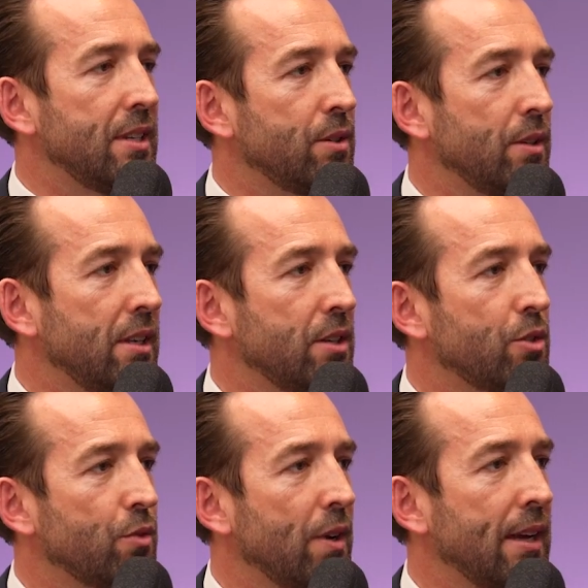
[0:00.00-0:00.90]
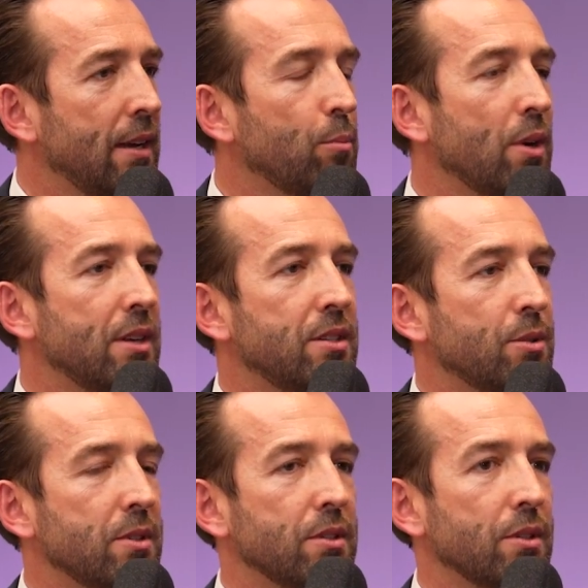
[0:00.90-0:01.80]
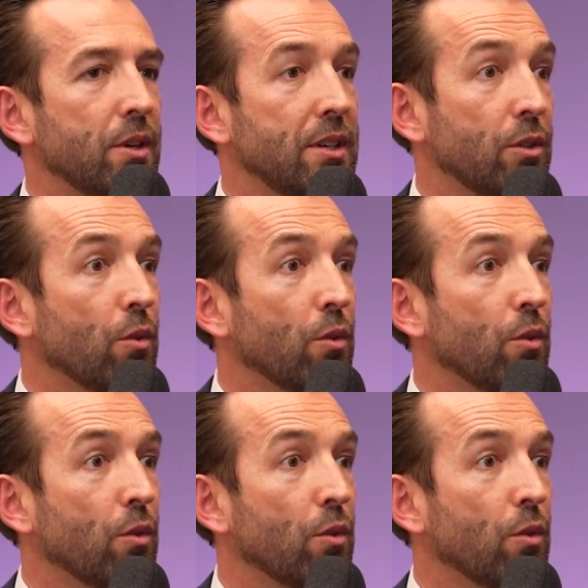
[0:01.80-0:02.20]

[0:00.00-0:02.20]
into the industry, and apprenticeships is a